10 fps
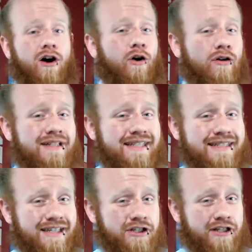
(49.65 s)
According to
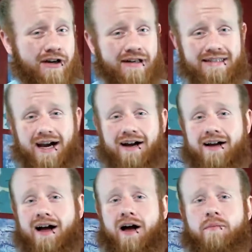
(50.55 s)

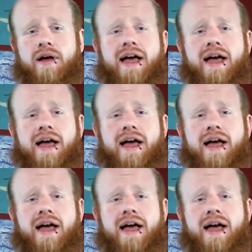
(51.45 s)
dictionary.com,